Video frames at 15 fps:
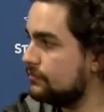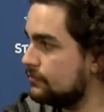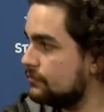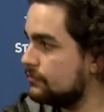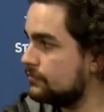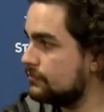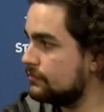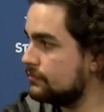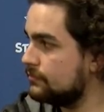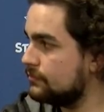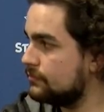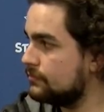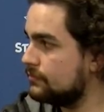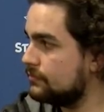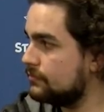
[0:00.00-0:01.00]

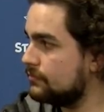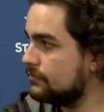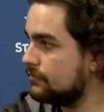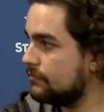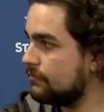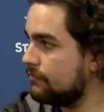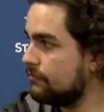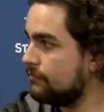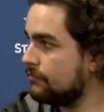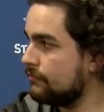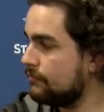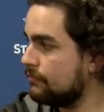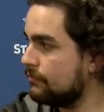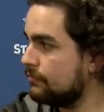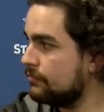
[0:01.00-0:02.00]

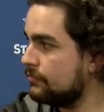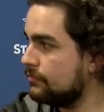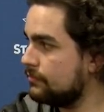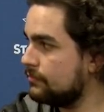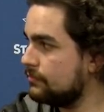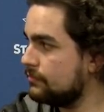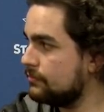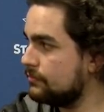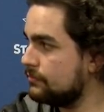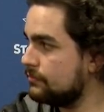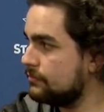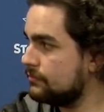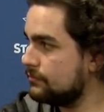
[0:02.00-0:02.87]
[no speech]